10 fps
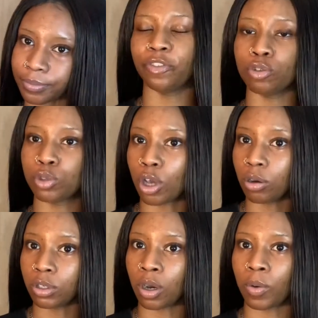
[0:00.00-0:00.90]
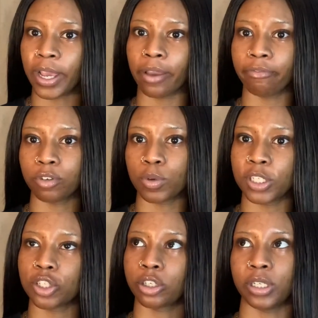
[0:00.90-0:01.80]
you don't know what
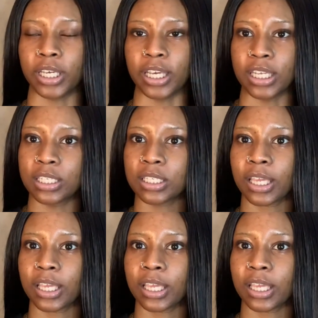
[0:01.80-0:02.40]
Influenster is,